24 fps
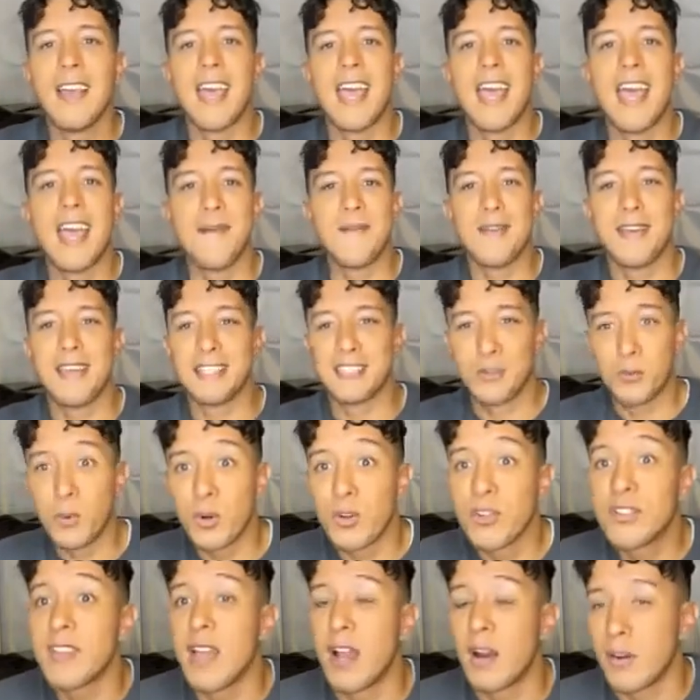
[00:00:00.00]
And is it
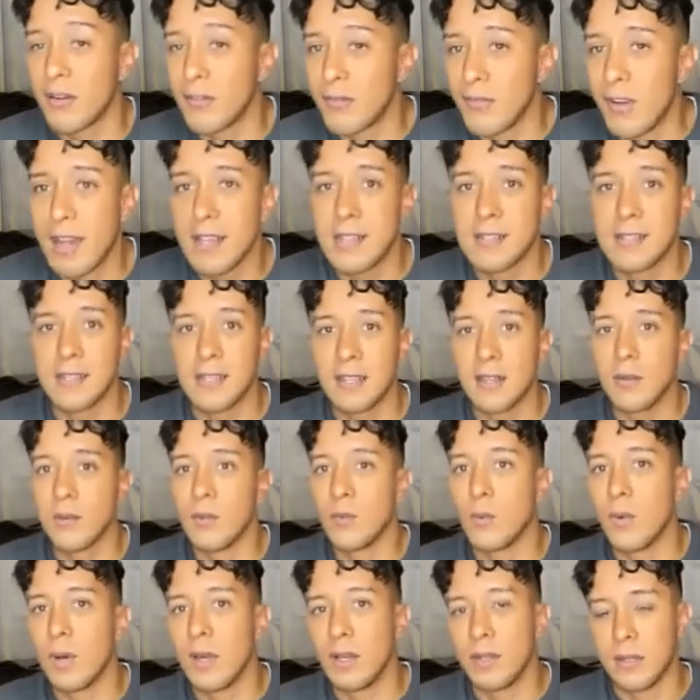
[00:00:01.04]
worth sacrificing
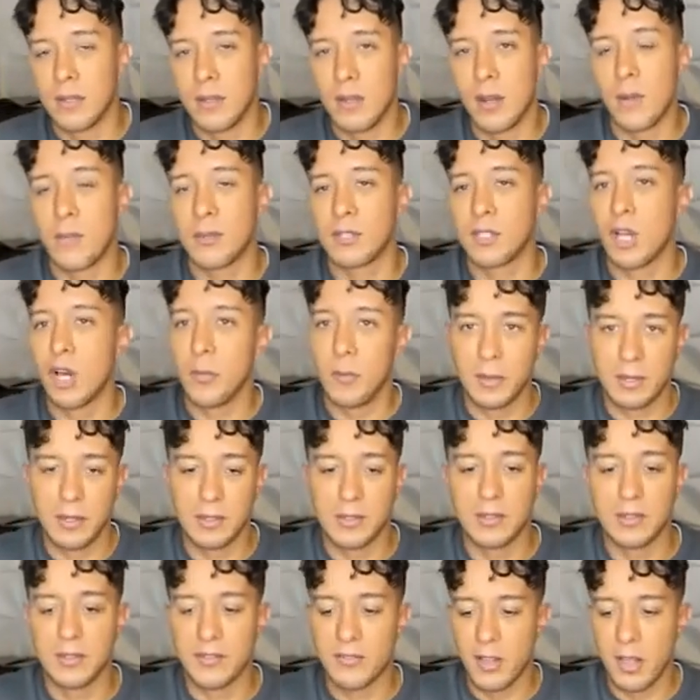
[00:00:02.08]
what, I was hoping
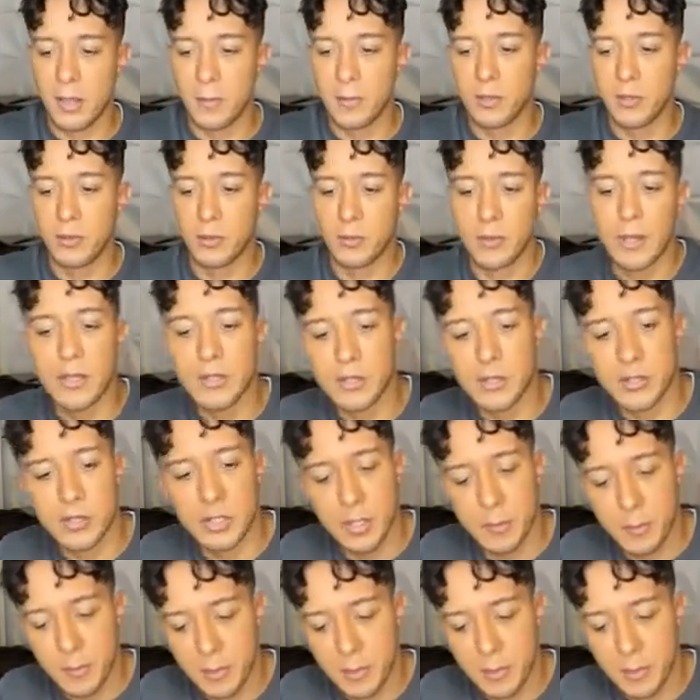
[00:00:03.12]
to develop into a relationship?